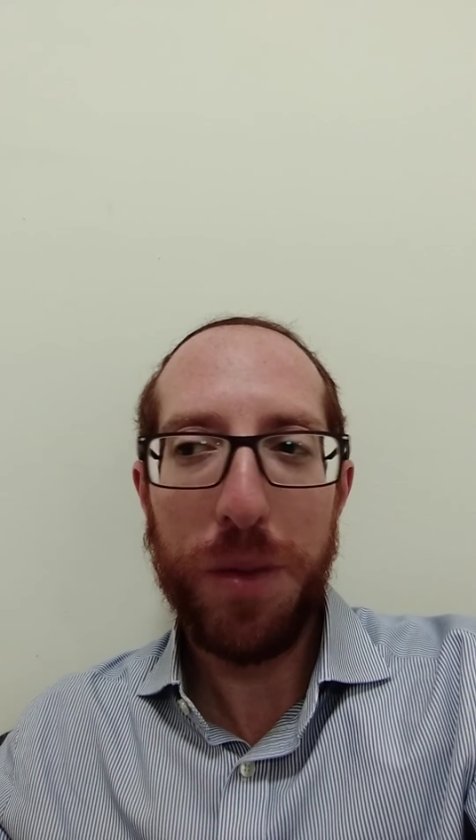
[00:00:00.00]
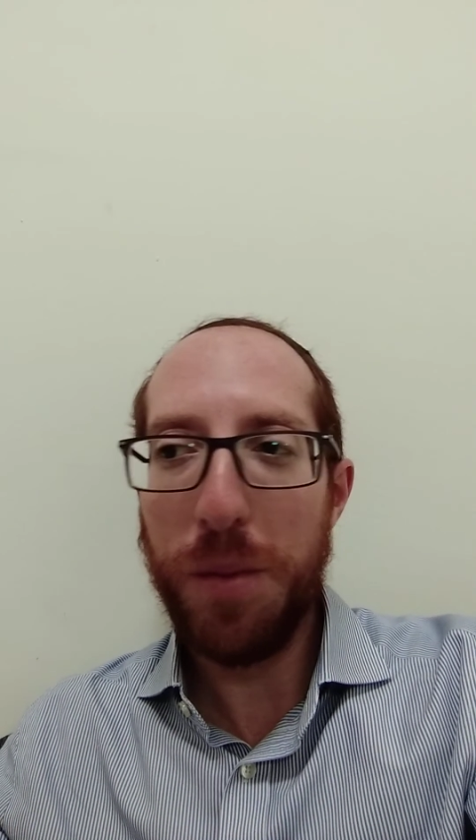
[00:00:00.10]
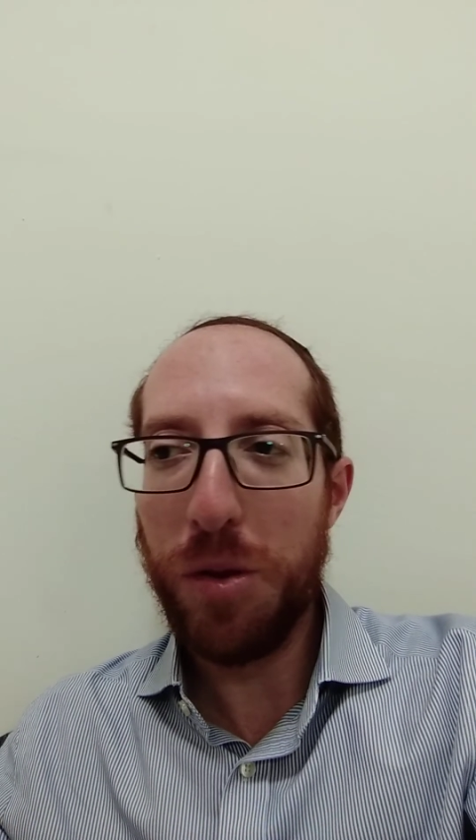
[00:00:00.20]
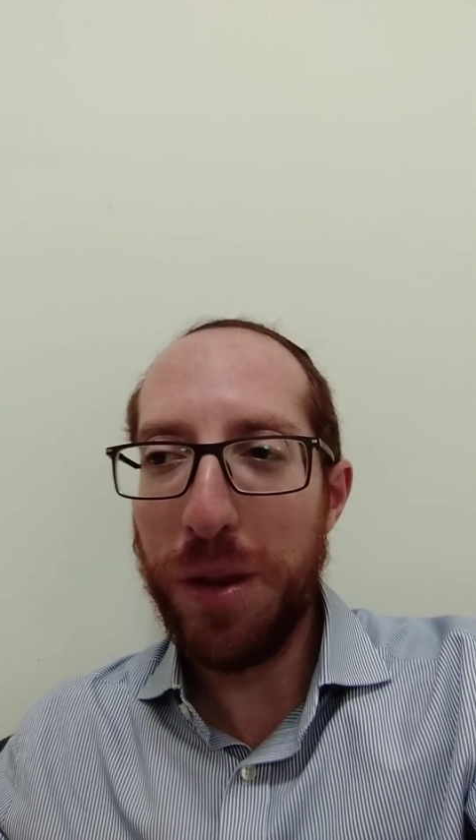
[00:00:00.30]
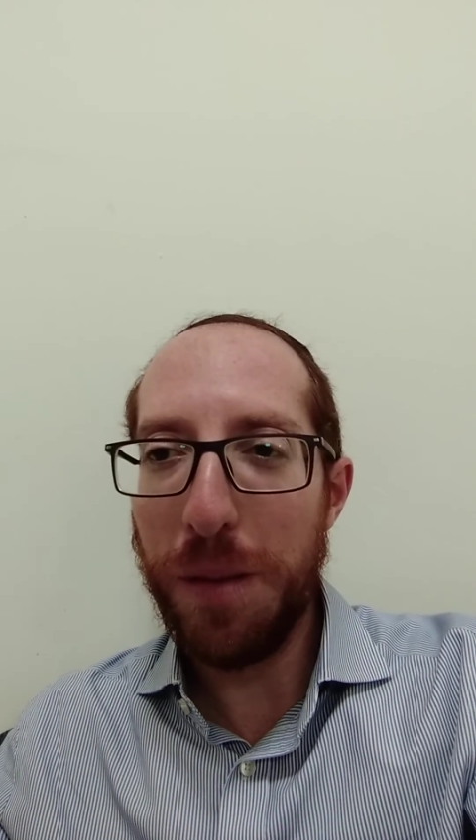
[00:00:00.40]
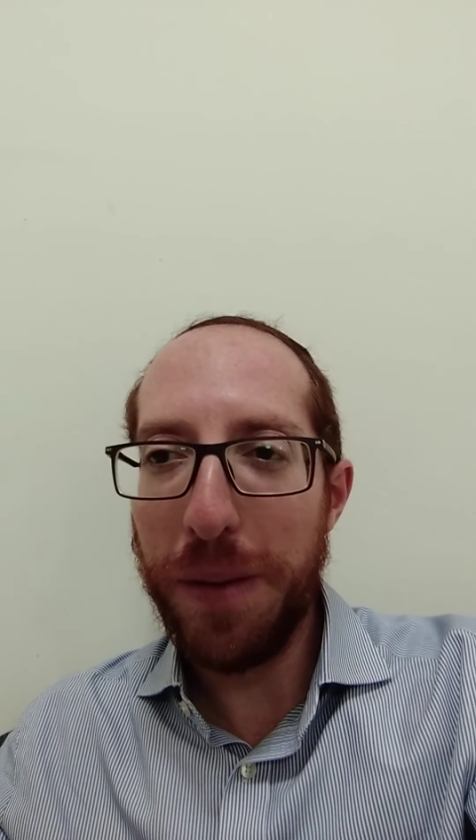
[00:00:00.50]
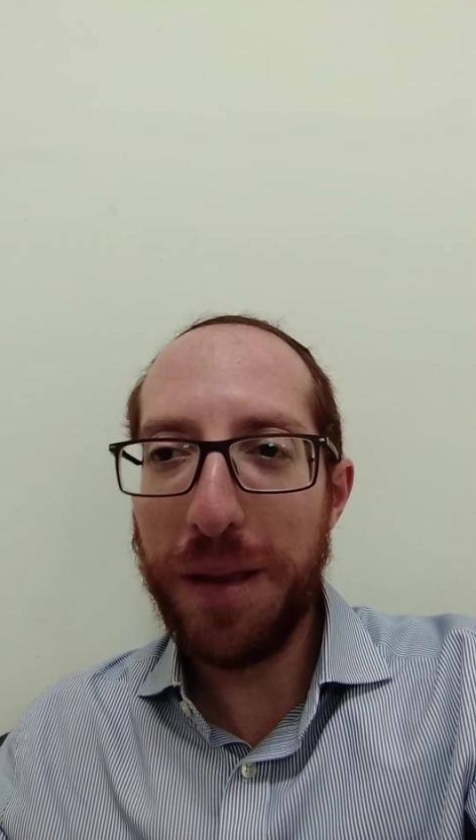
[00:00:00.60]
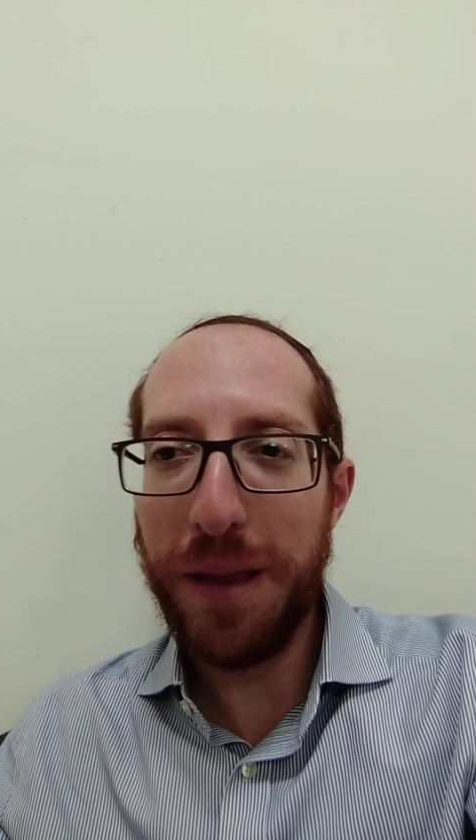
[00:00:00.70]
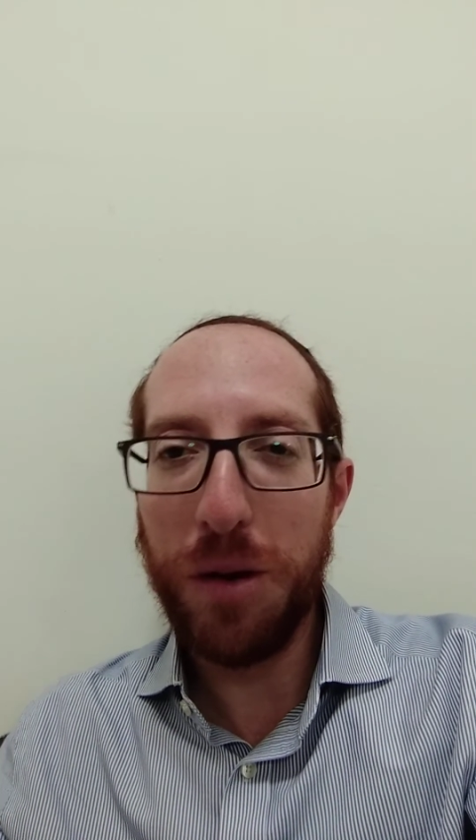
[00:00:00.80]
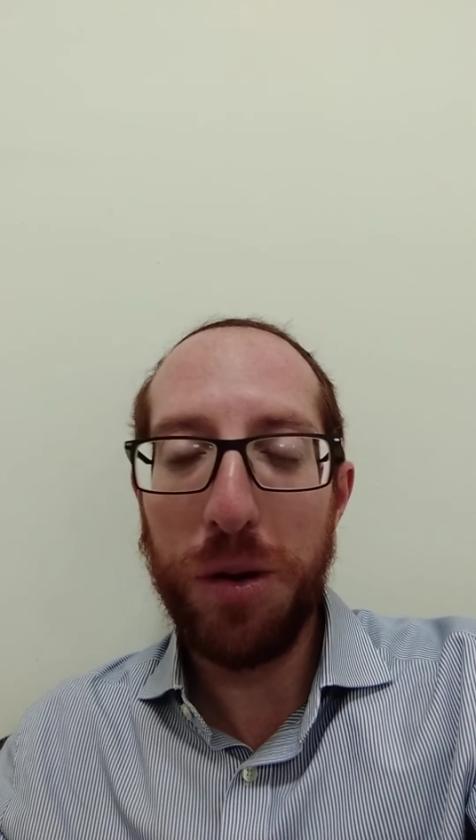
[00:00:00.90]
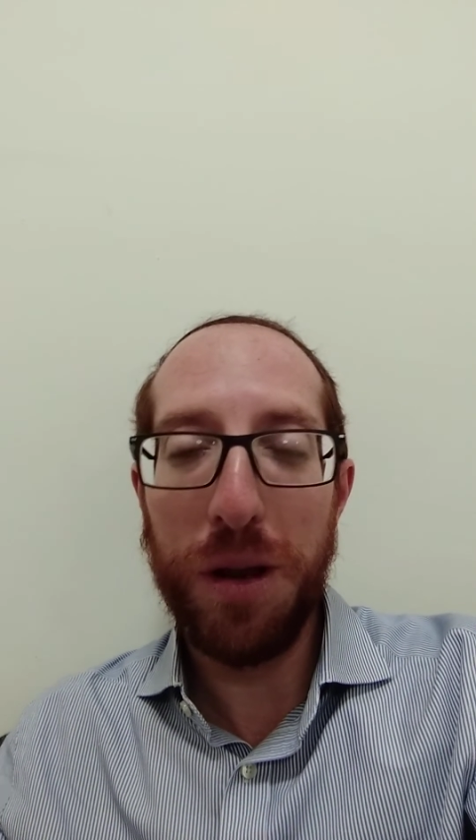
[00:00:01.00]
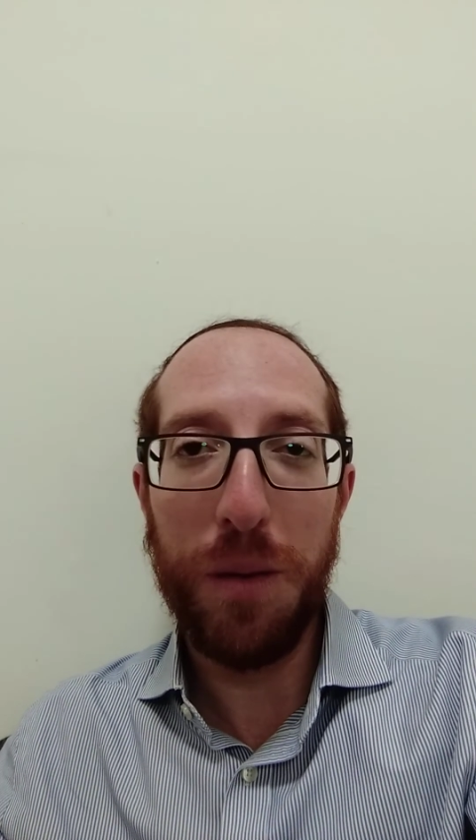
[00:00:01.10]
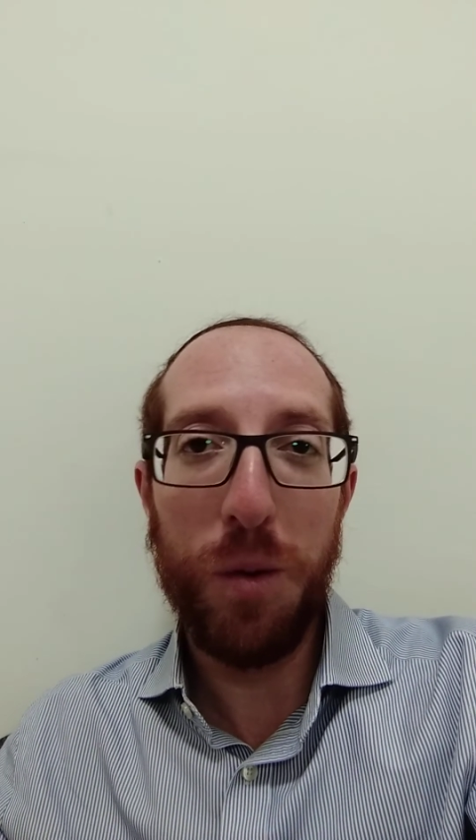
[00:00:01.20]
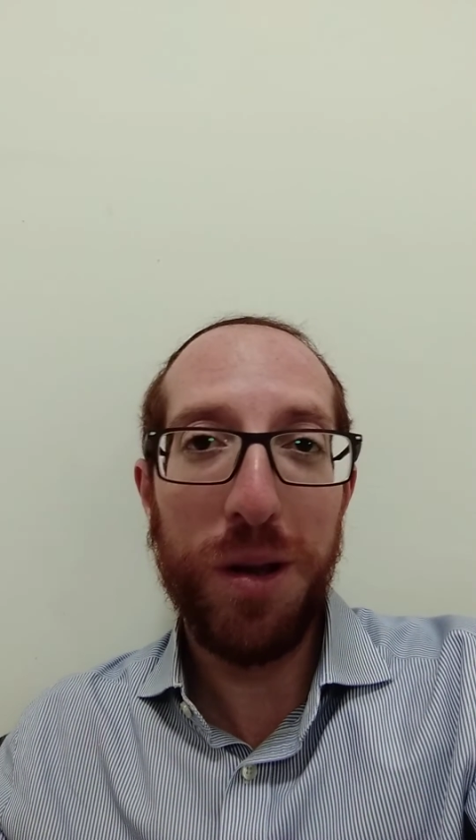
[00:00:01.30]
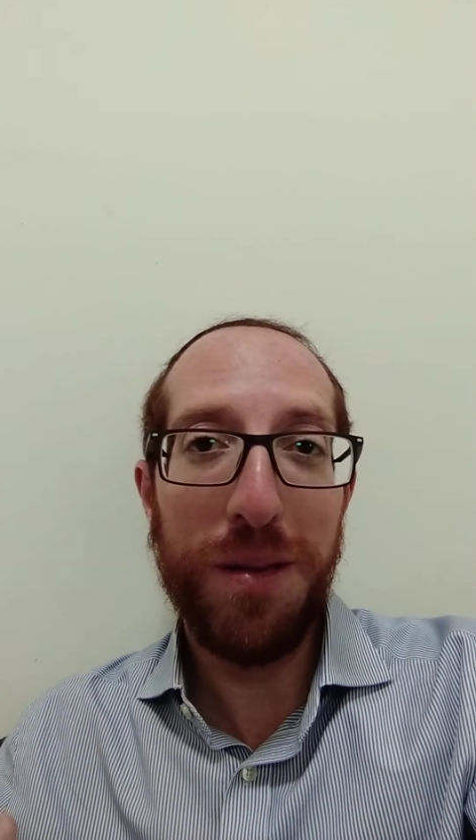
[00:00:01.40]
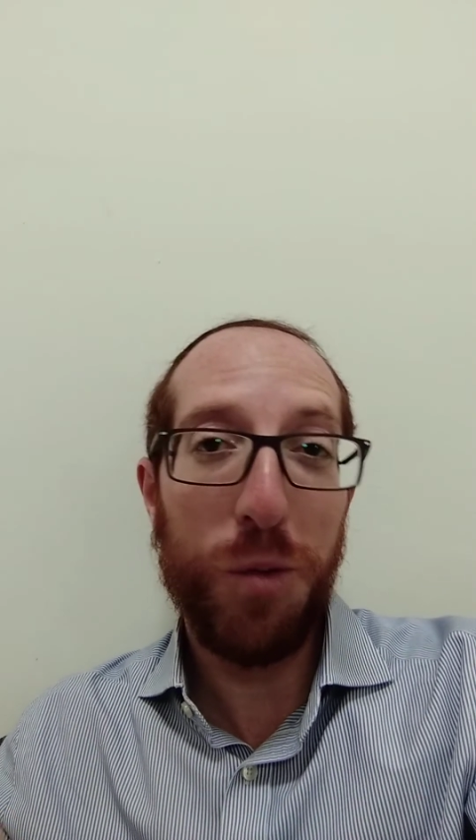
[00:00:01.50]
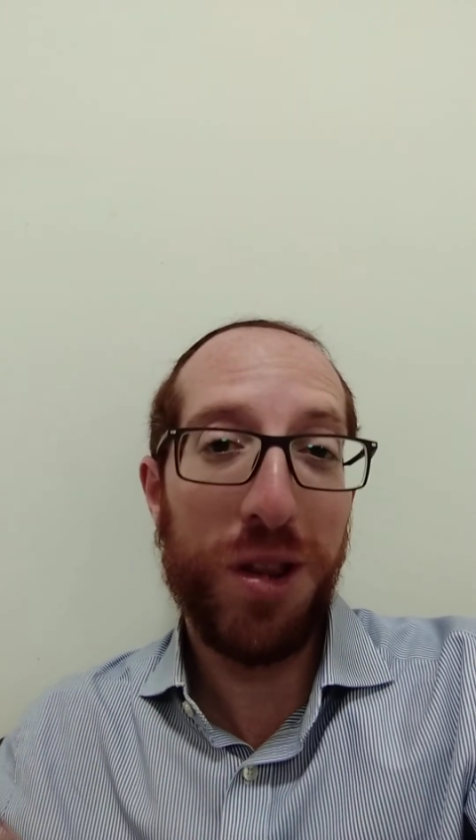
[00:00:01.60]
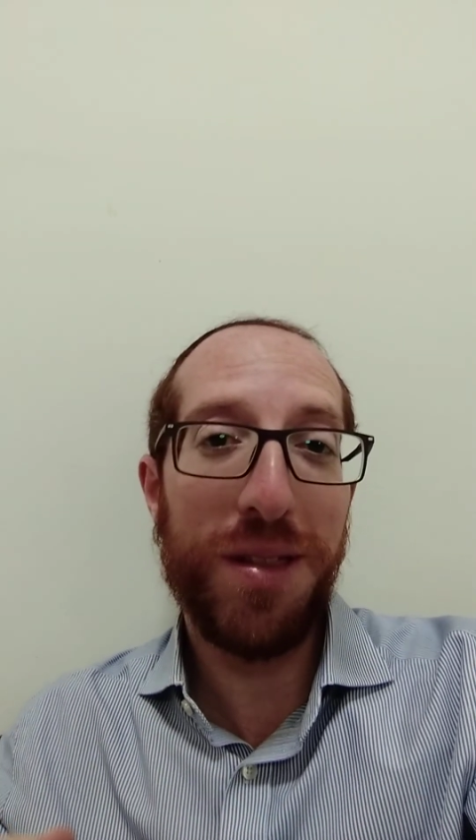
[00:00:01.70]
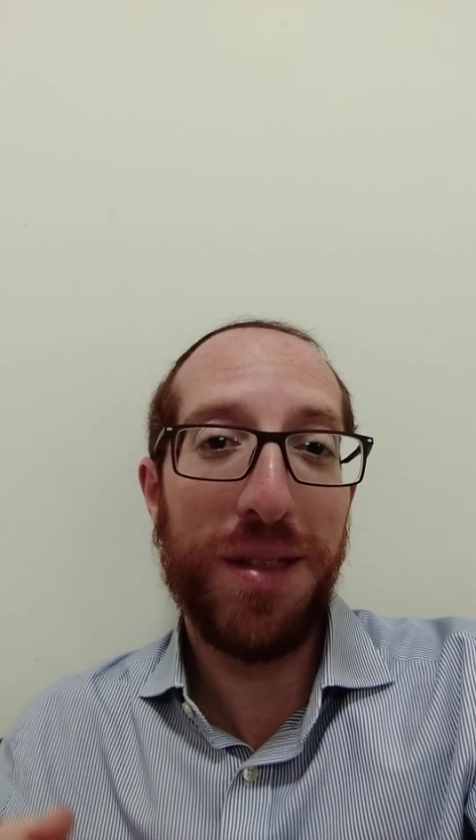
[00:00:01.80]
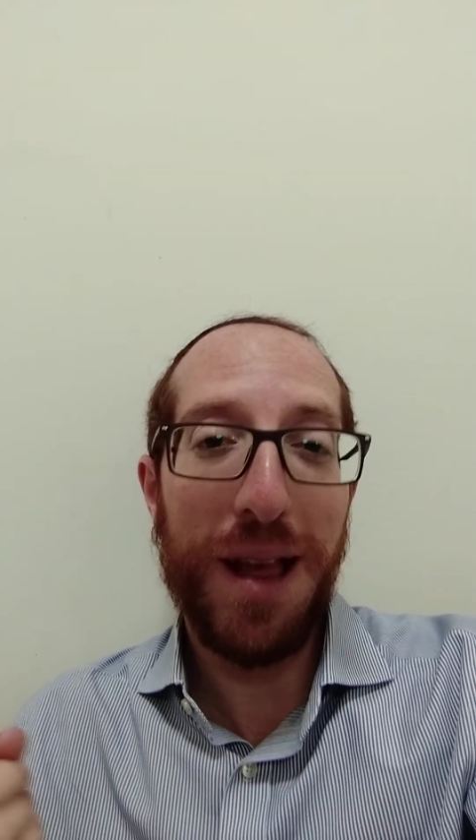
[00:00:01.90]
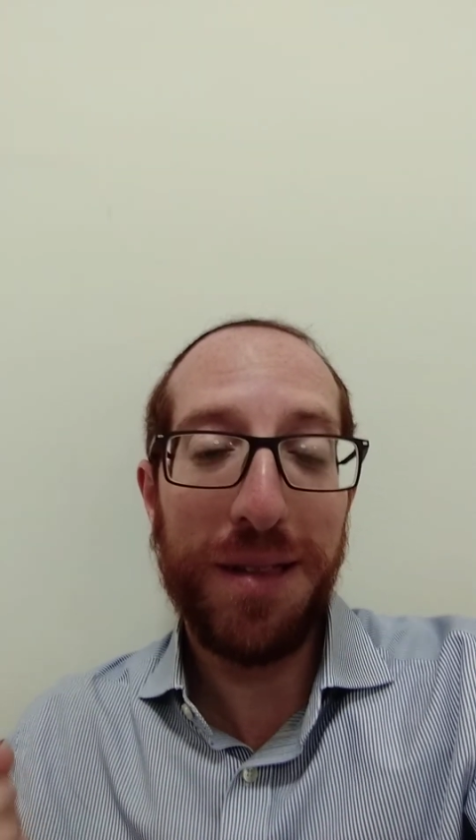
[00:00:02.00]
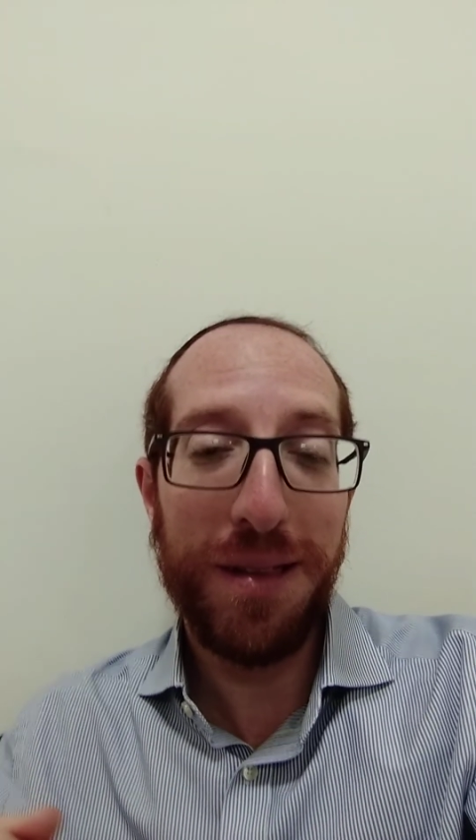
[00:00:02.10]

between the Big Day Kahuna and what is the